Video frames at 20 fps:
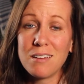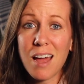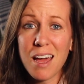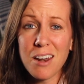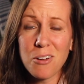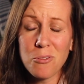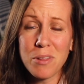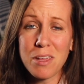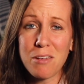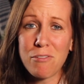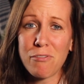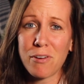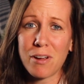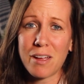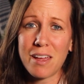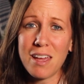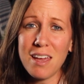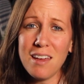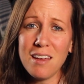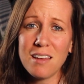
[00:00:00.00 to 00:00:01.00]
not only for
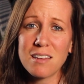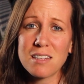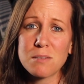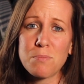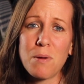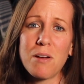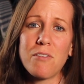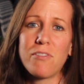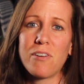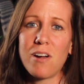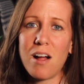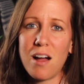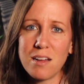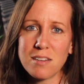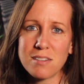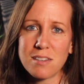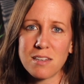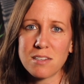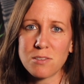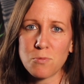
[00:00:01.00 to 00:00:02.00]
kids, but for
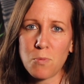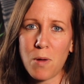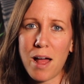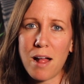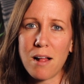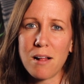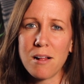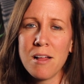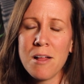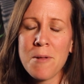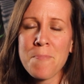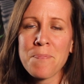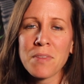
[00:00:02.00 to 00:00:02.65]
us as well.